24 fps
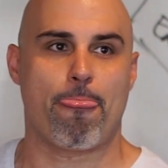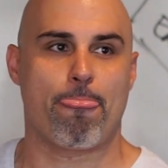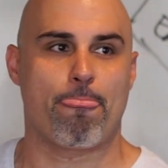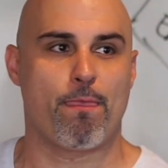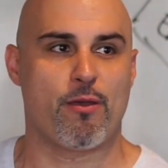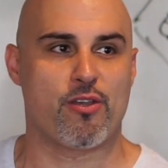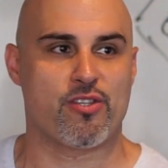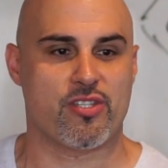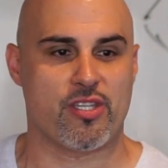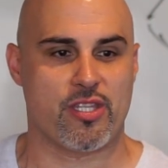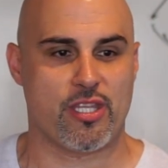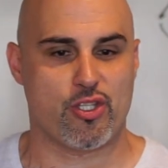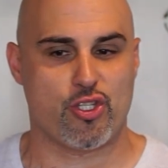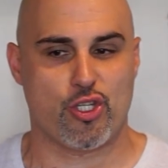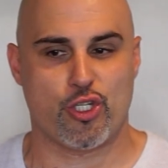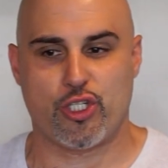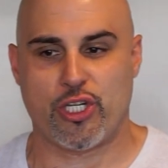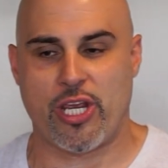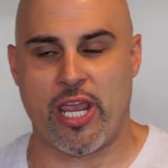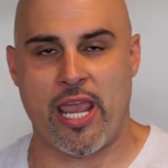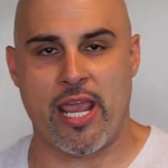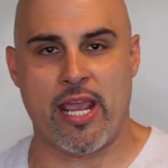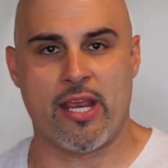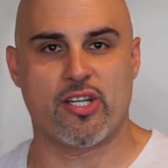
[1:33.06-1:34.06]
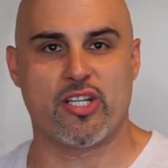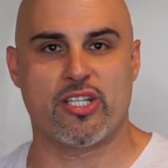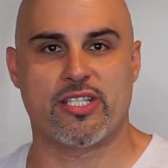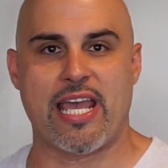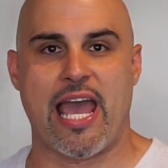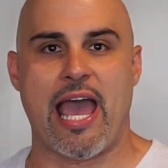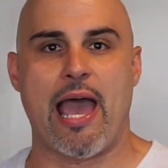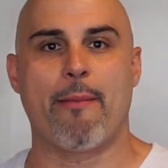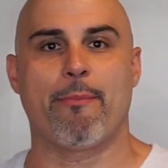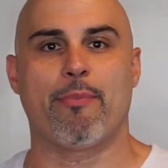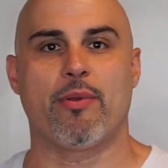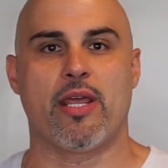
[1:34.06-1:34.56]
there's a change that's
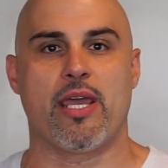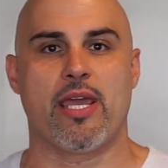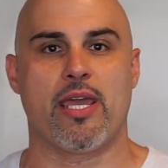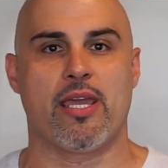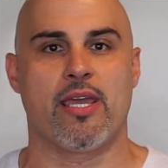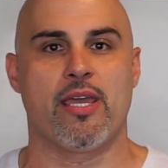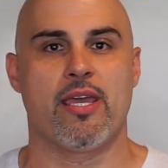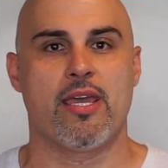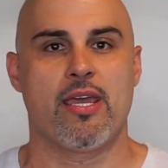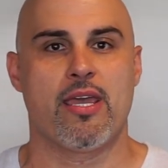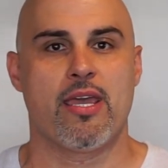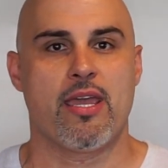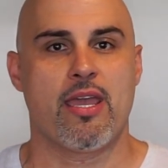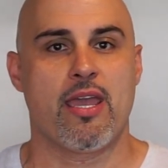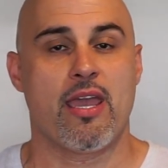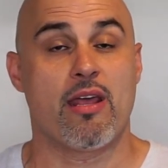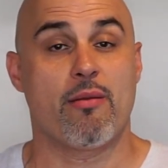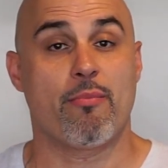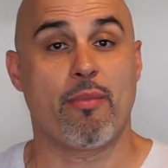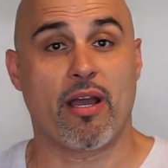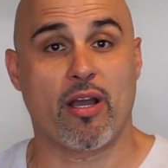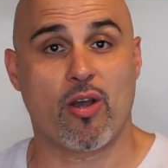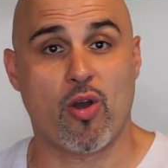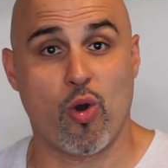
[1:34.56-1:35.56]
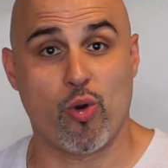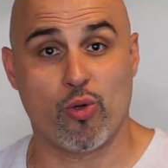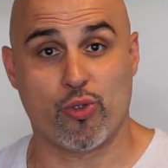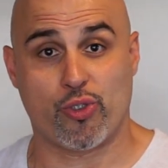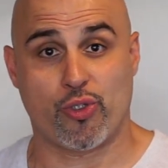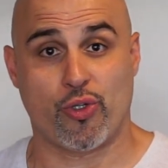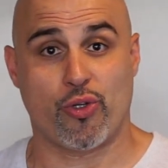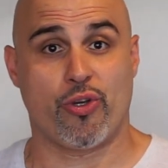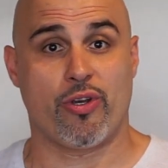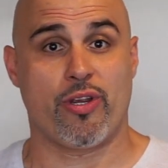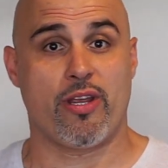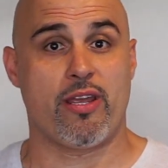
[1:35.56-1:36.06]
happening in my
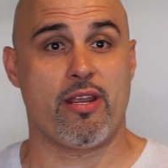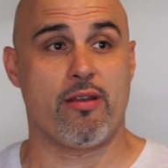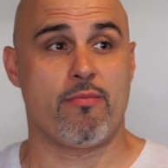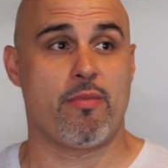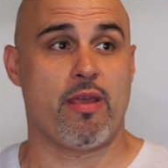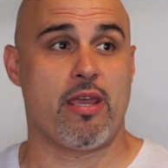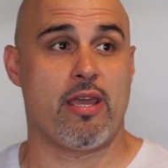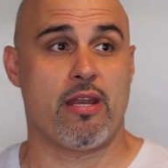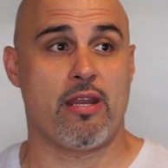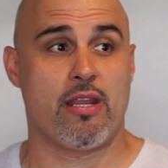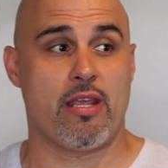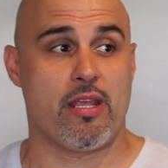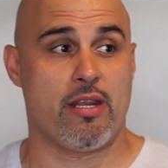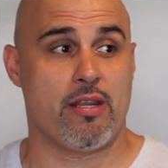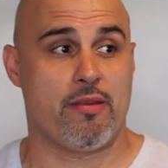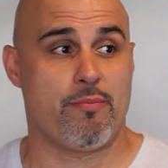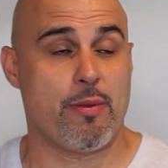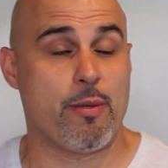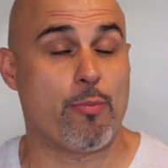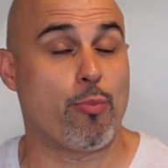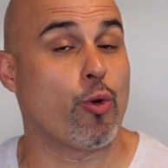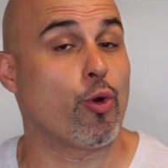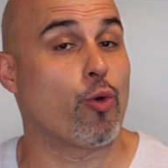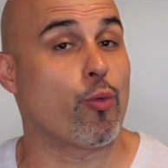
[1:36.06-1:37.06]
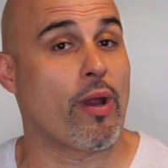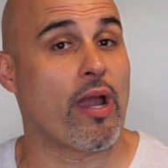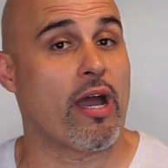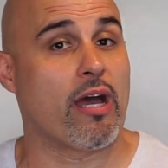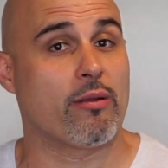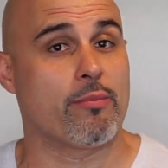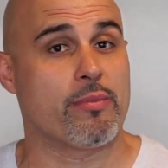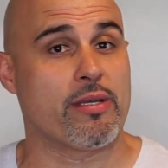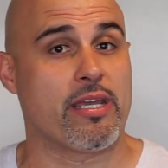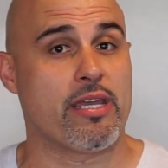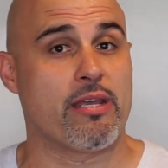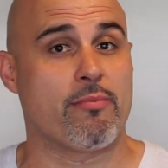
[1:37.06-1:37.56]
culture and people
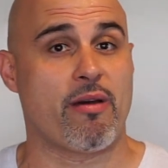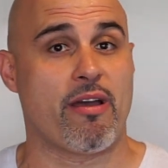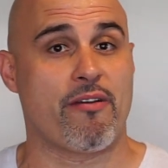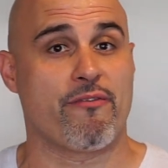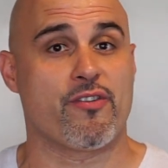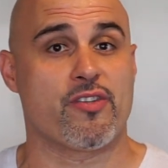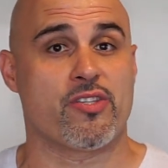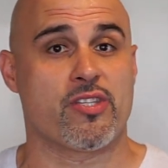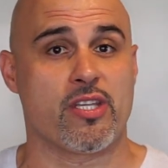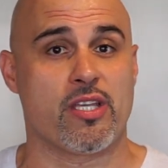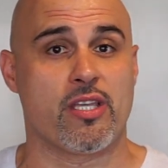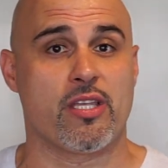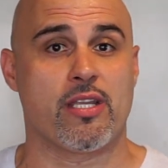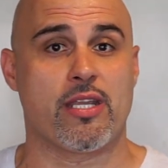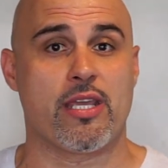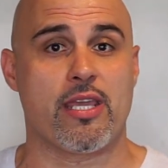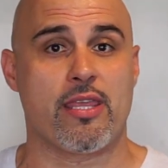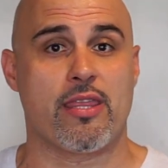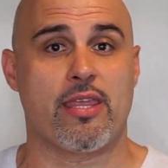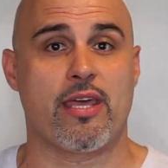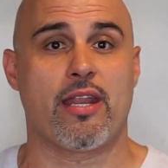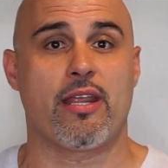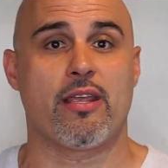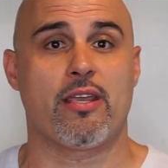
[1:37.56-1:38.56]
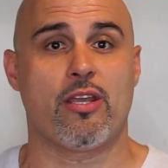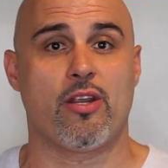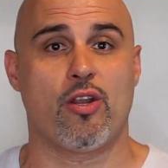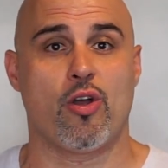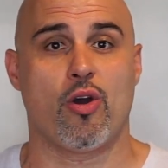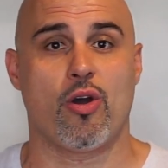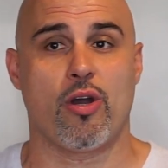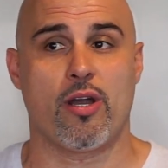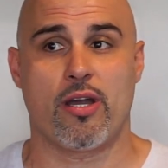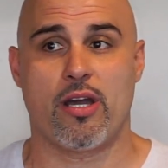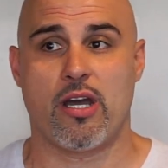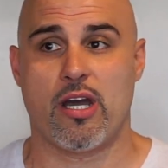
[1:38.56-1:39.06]
around me in my facility that
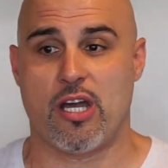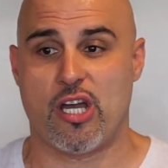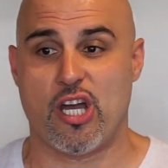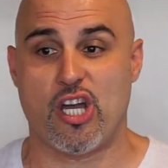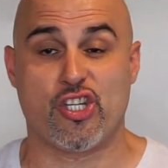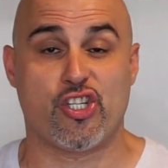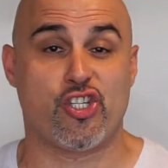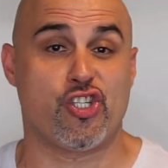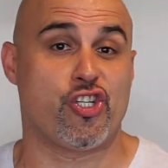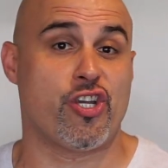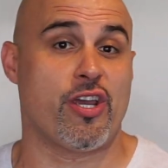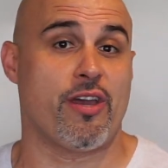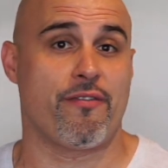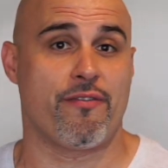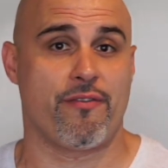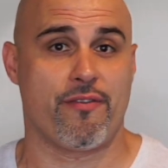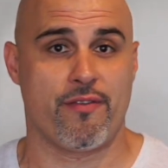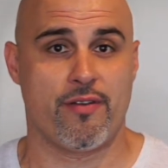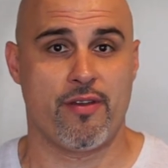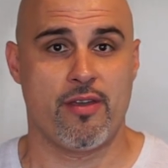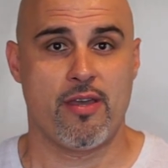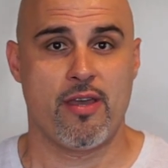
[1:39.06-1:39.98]
a shift